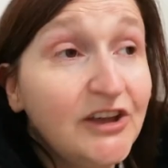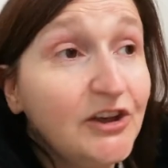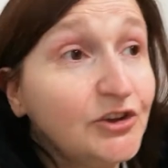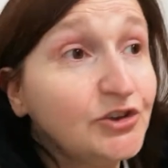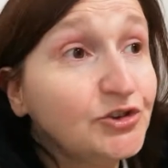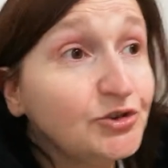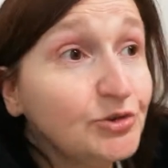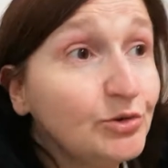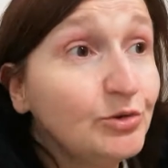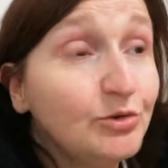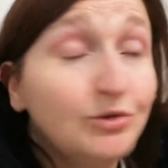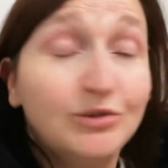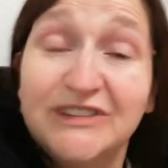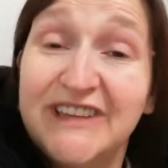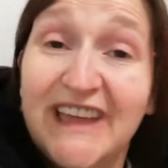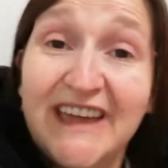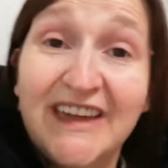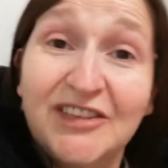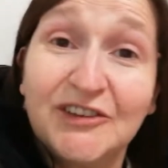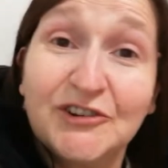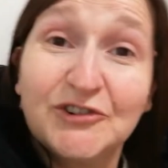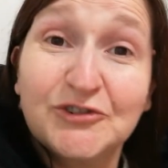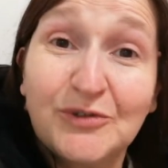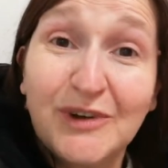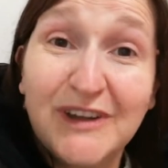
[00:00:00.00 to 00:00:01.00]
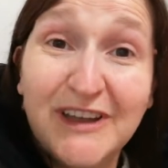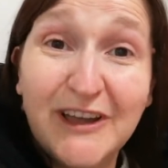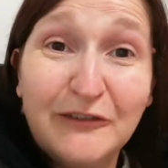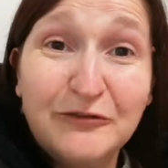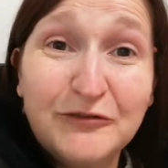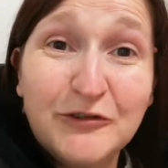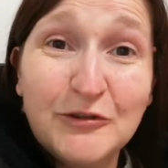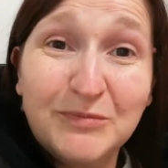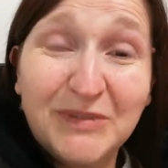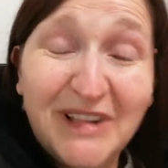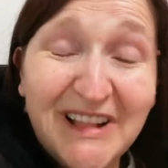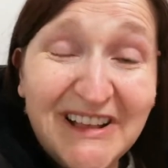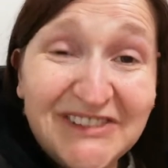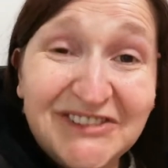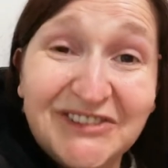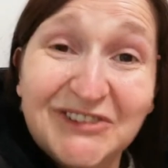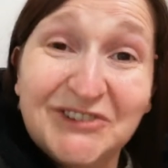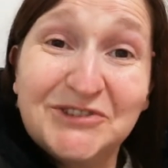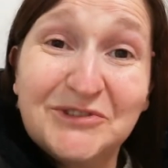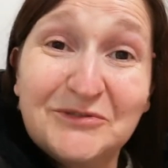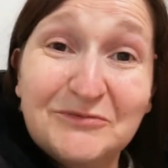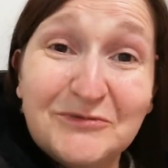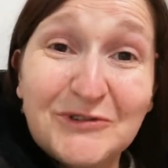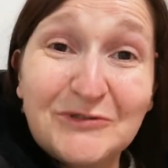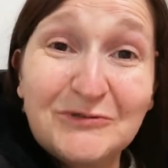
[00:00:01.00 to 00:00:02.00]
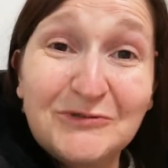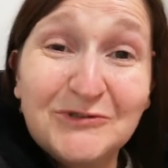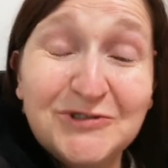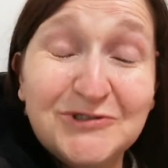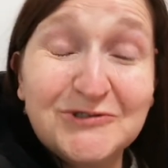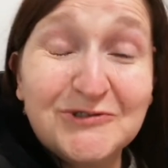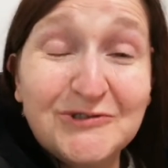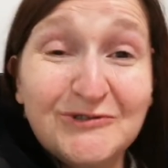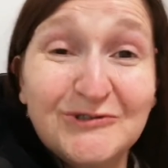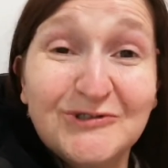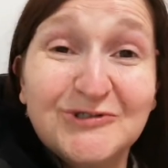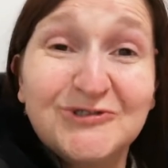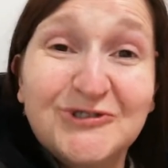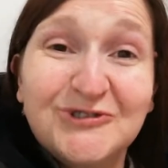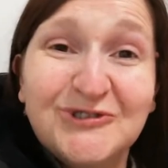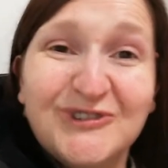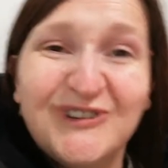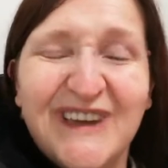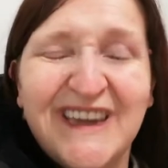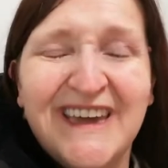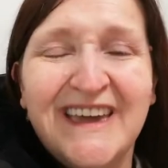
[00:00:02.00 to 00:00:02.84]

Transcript: So yeah, there's quite a few places that we're going to go to.